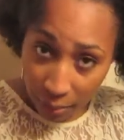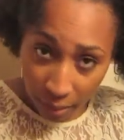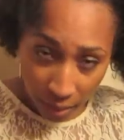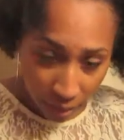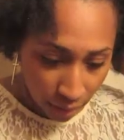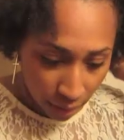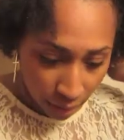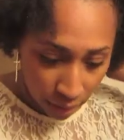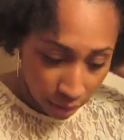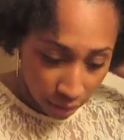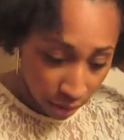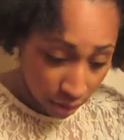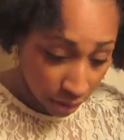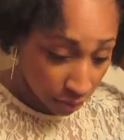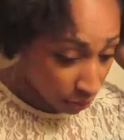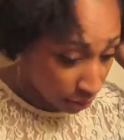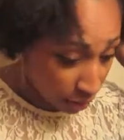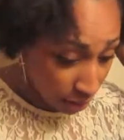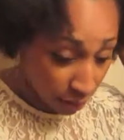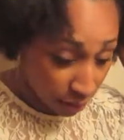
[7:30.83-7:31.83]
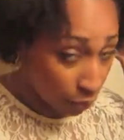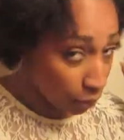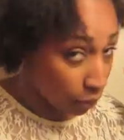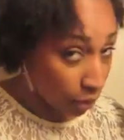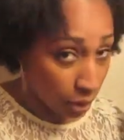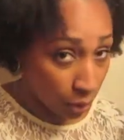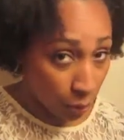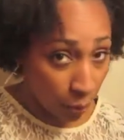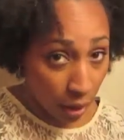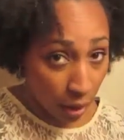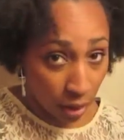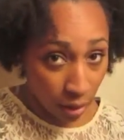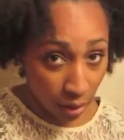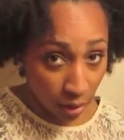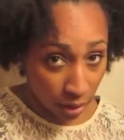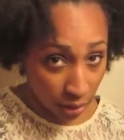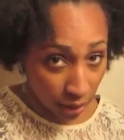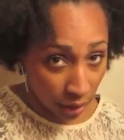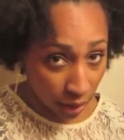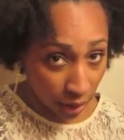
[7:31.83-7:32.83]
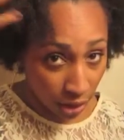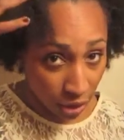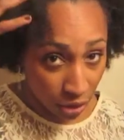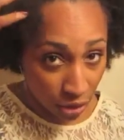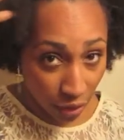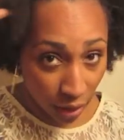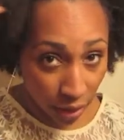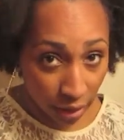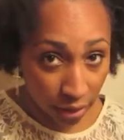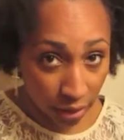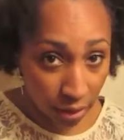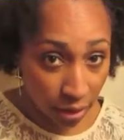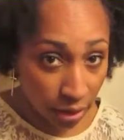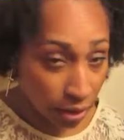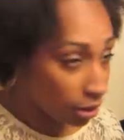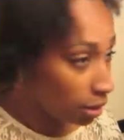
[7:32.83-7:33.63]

and then just leaving it in for a little while because I got distracted.